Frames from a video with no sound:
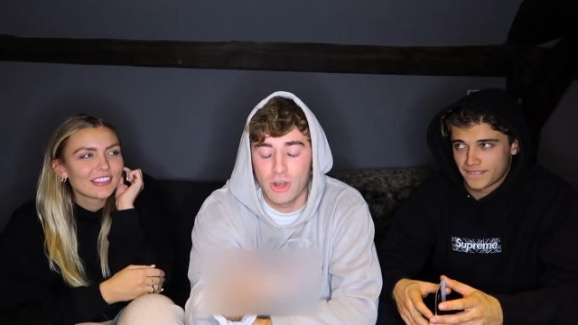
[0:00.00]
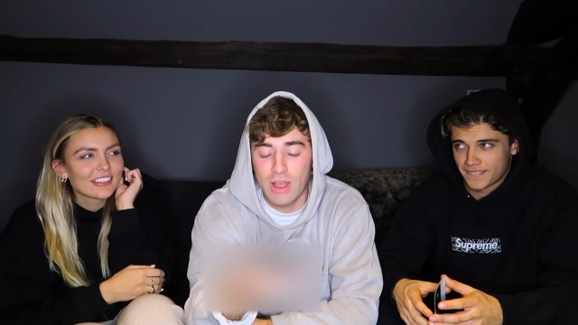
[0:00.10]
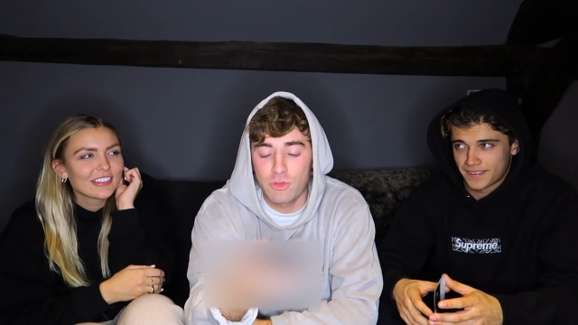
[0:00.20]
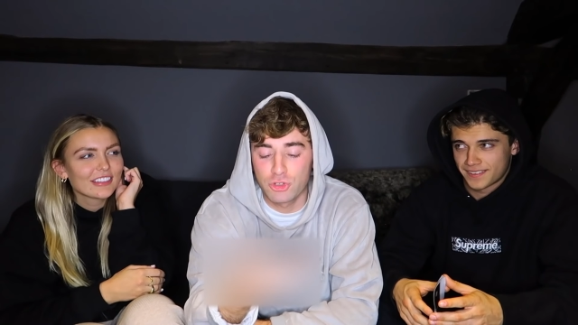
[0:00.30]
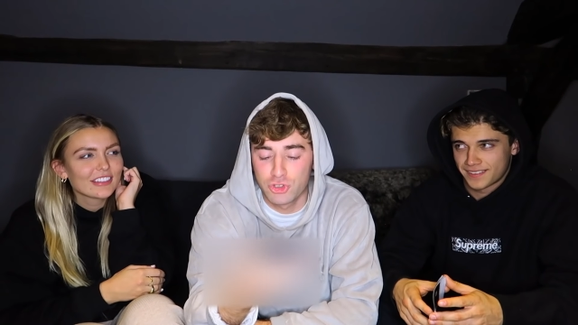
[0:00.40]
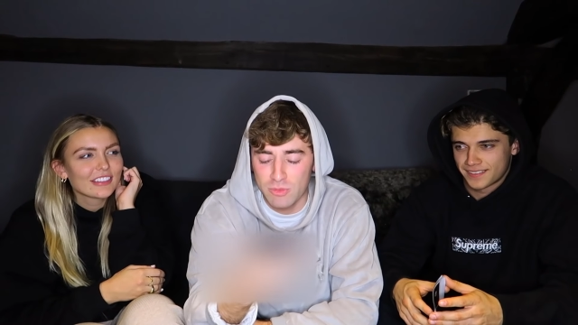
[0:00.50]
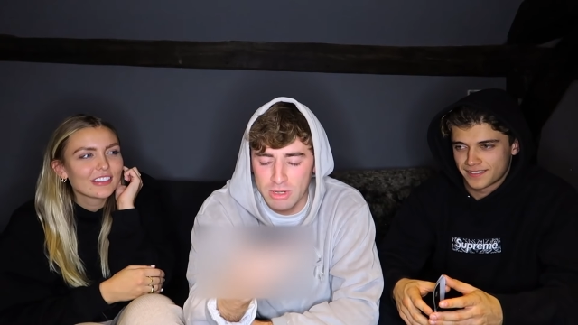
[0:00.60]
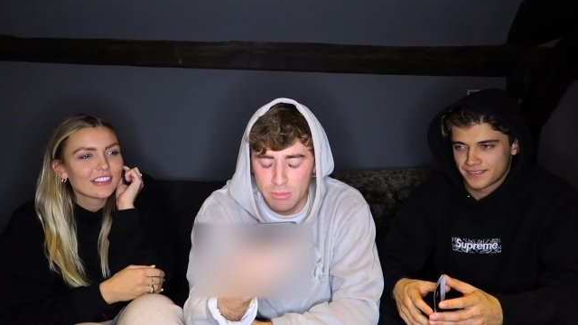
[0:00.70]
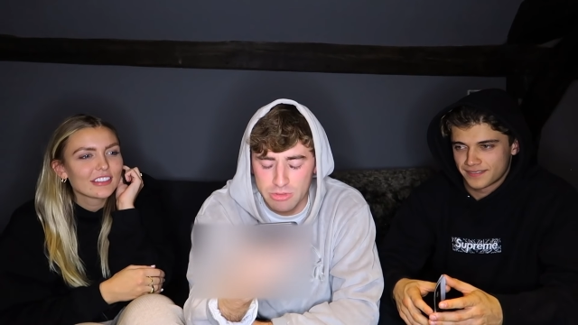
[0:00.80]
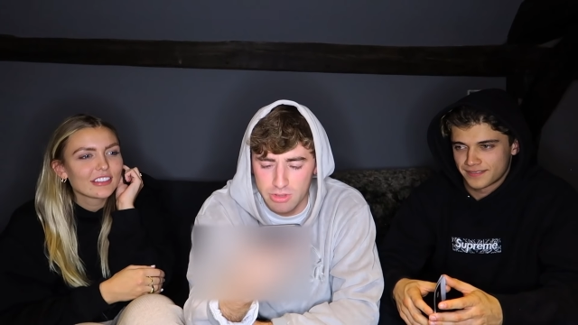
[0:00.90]
Speaker 1: I don't have your, do you have my
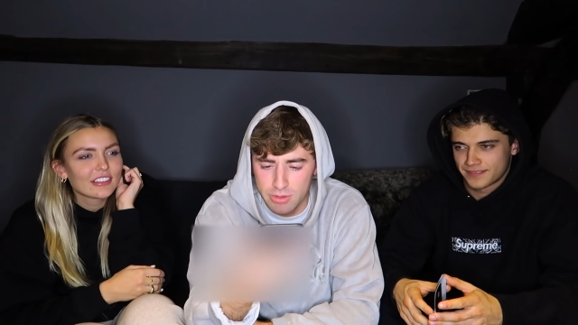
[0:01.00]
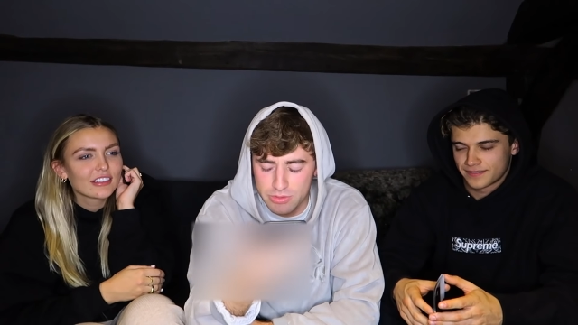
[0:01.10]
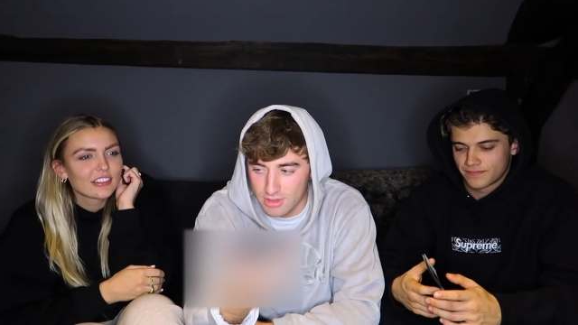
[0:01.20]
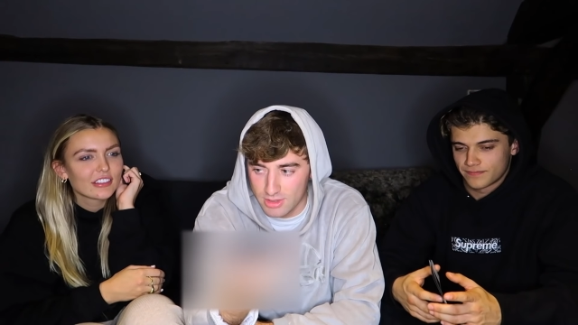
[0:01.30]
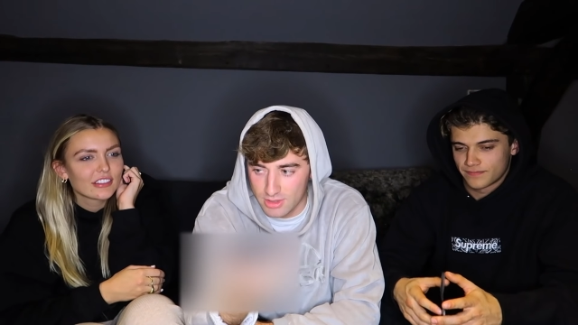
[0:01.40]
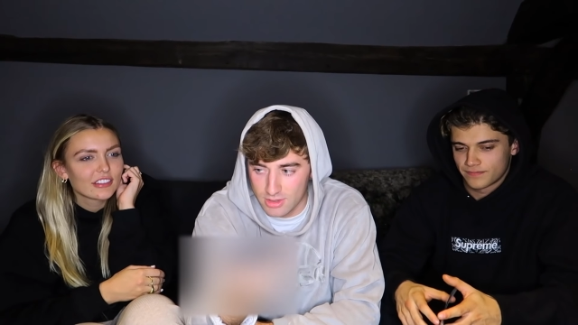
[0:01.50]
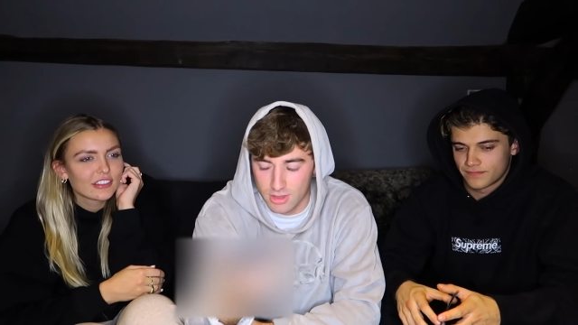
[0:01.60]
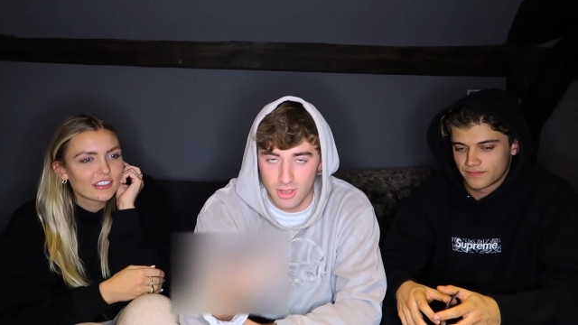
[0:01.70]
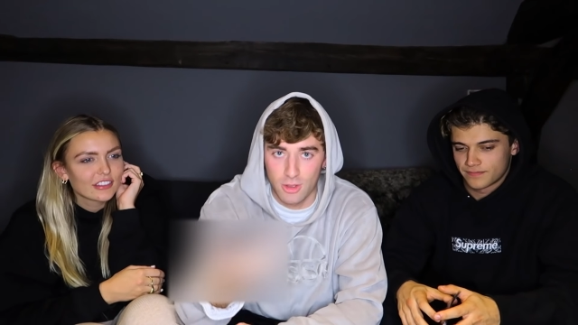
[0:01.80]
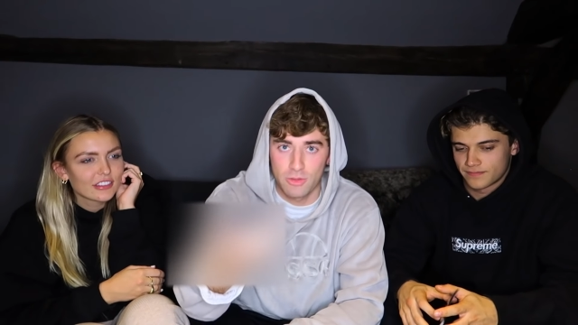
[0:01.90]
number saved? No.
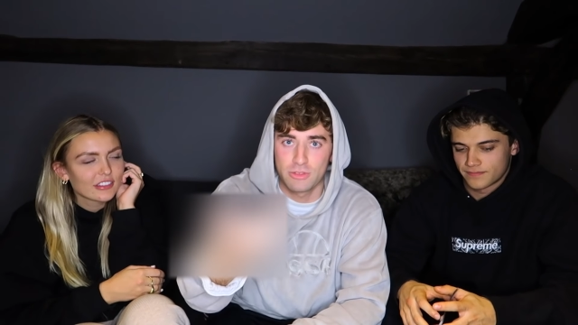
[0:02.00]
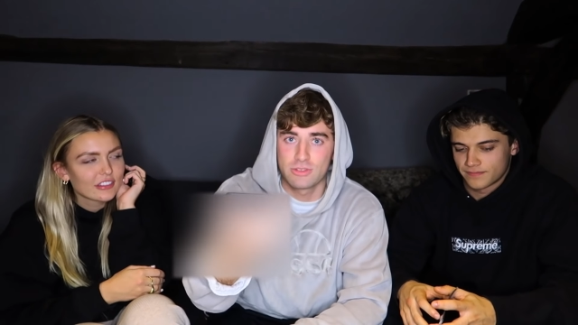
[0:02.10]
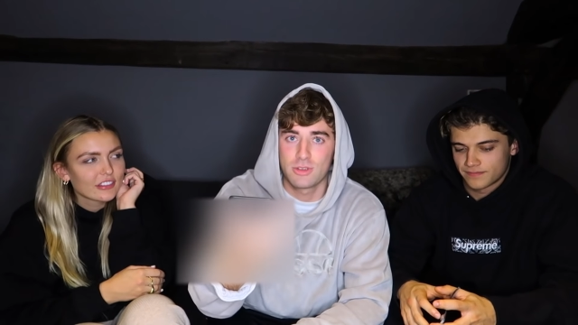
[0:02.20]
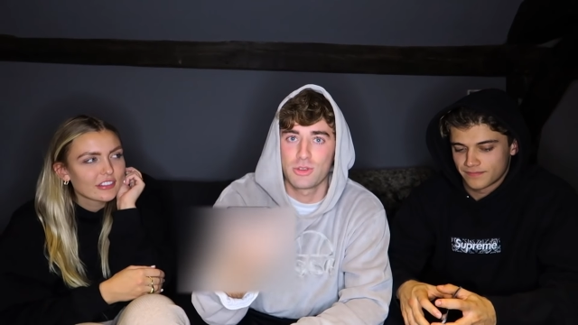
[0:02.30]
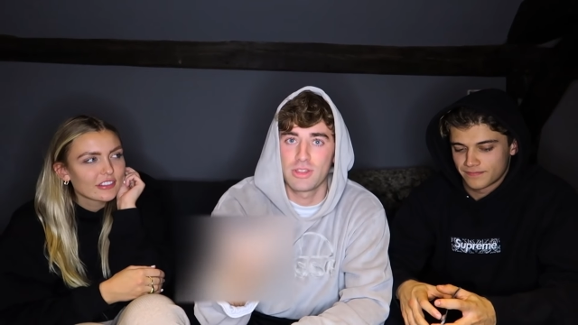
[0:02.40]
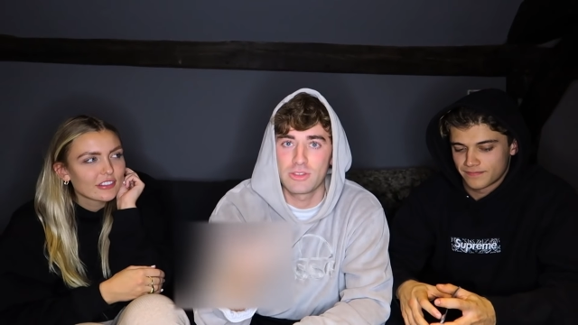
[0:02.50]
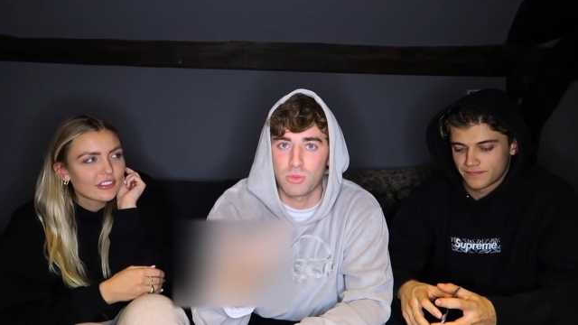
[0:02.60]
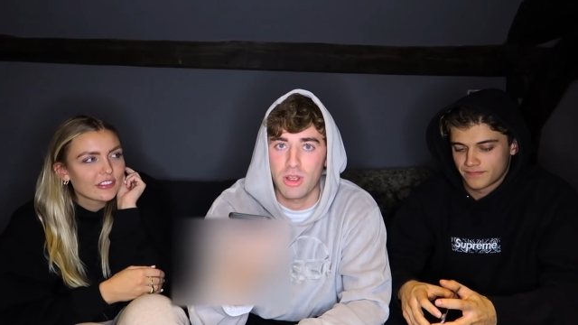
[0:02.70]
Oh, so yeah, that's